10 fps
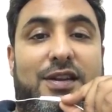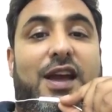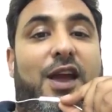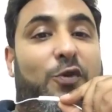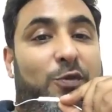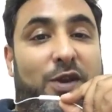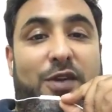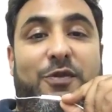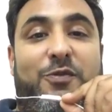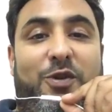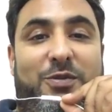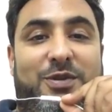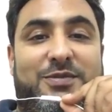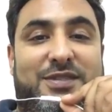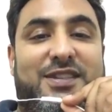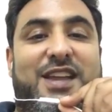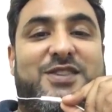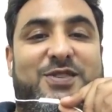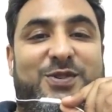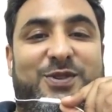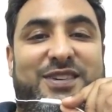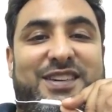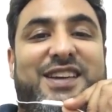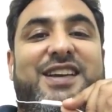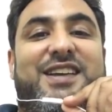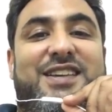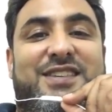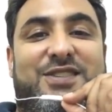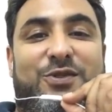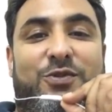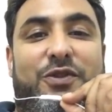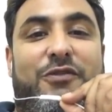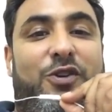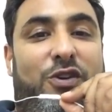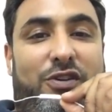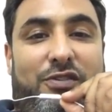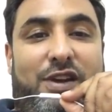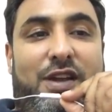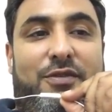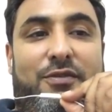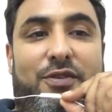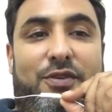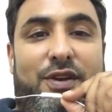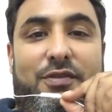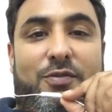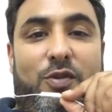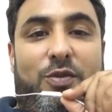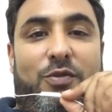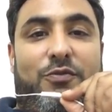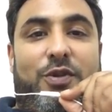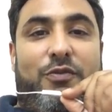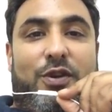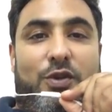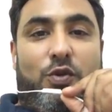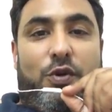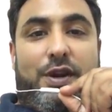I don't believe in problems. That's true. So we will not try, we will not have a problem, we will do it,